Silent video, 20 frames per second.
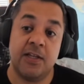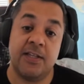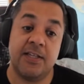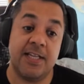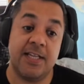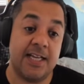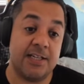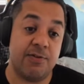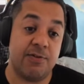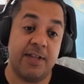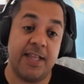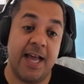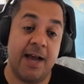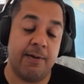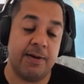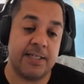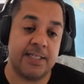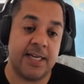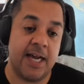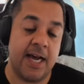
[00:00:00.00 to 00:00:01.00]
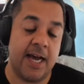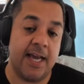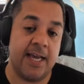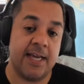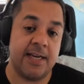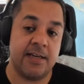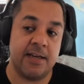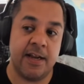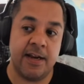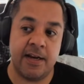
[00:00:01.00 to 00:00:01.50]
So that's really how it
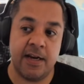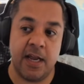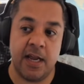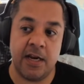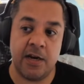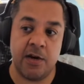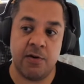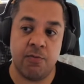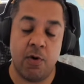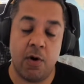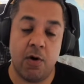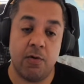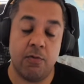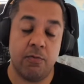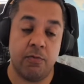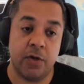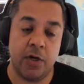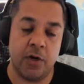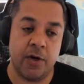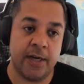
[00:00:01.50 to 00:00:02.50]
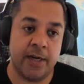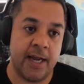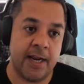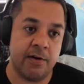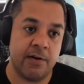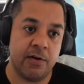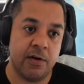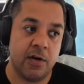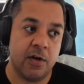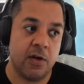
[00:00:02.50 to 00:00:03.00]
started. And what
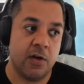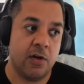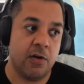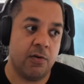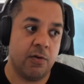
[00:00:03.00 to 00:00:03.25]
again,